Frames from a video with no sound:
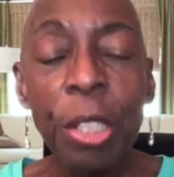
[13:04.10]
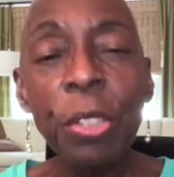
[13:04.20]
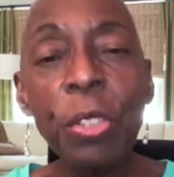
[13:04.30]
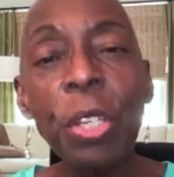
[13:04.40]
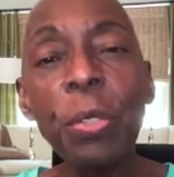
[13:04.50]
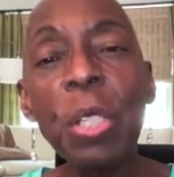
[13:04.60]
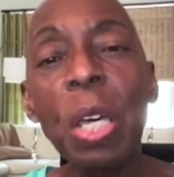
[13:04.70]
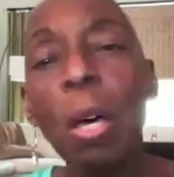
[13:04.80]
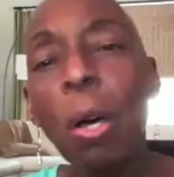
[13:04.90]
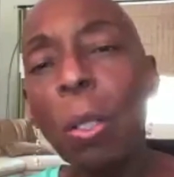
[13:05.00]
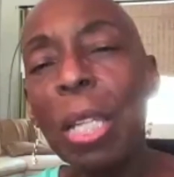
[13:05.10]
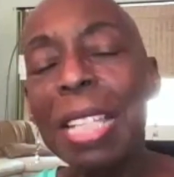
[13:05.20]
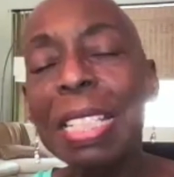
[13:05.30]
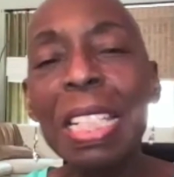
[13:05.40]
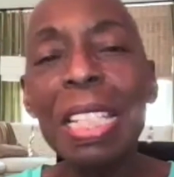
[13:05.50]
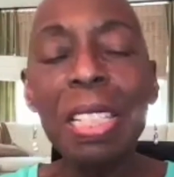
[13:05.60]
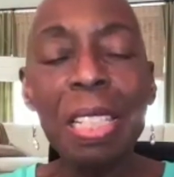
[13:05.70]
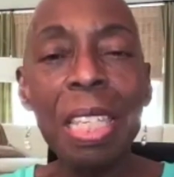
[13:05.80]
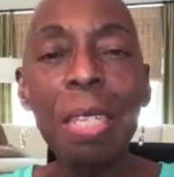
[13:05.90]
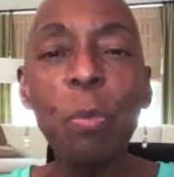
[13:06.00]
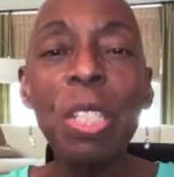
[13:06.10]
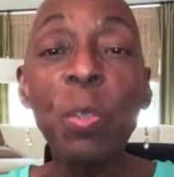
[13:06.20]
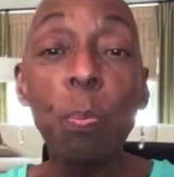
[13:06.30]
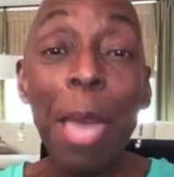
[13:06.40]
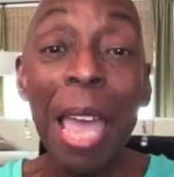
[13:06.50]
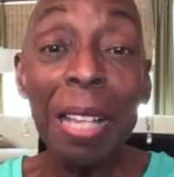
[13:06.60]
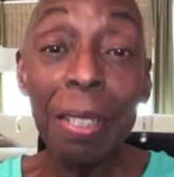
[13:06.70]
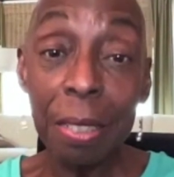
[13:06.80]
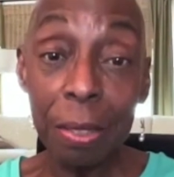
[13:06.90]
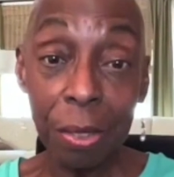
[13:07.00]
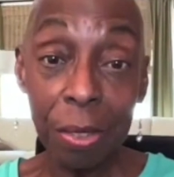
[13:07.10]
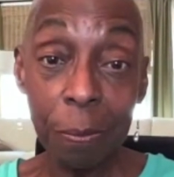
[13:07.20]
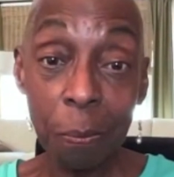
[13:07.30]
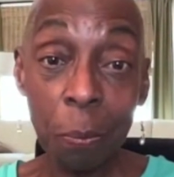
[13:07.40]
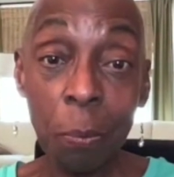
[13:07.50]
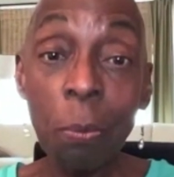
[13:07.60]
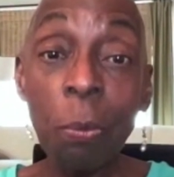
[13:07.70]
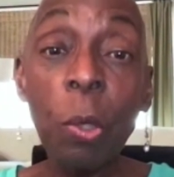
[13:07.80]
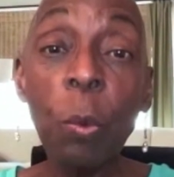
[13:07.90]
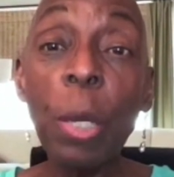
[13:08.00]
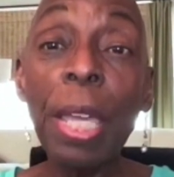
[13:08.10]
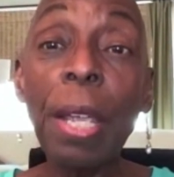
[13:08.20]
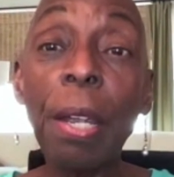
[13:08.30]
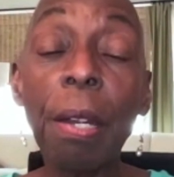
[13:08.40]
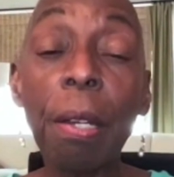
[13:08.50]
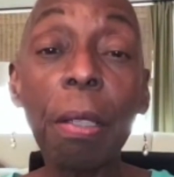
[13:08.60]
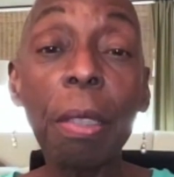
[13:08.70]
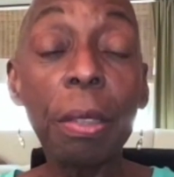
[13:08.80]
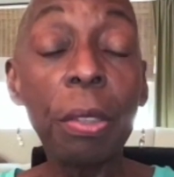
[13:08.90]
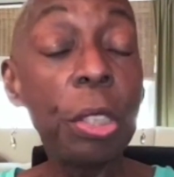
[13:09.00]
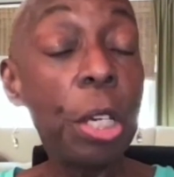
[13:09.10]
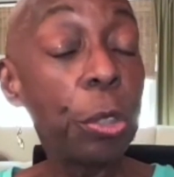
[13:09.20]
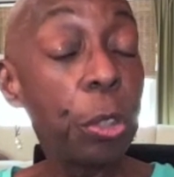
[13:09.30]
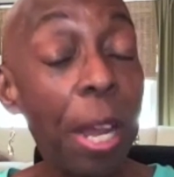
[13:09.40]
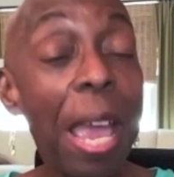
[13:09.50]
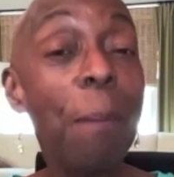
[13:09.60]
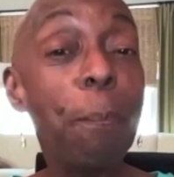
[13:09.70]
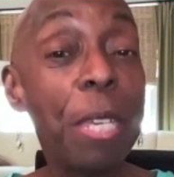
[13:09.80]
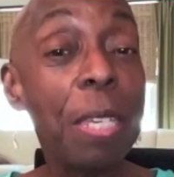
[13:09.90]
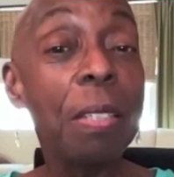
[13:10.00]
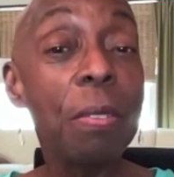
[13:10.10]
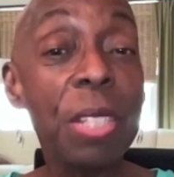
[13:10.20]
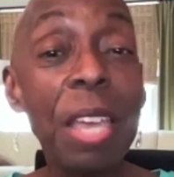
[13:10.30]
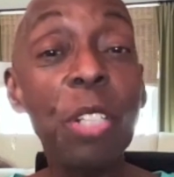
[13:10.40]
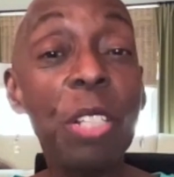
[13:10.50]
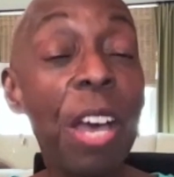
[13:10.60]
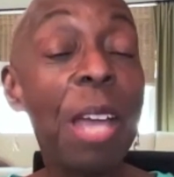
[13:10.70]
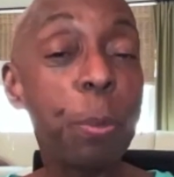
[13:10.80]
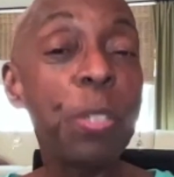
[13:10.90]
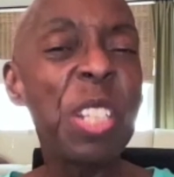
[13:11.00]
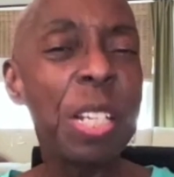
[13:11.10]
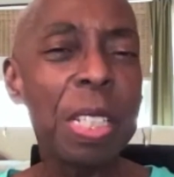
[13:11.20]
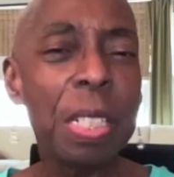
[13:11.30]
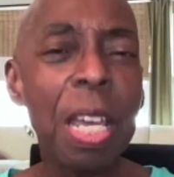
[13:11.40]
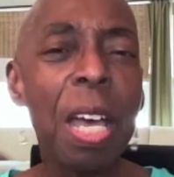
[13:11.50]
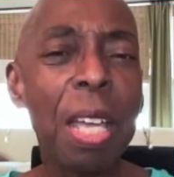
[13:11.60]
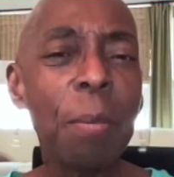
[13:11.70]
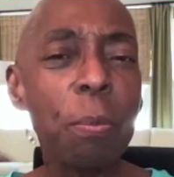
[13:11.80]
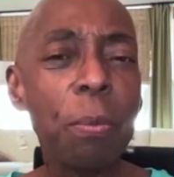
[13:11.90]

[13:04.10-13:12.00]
So the whole idea is to keep this balance where, you're happy 75% of the time.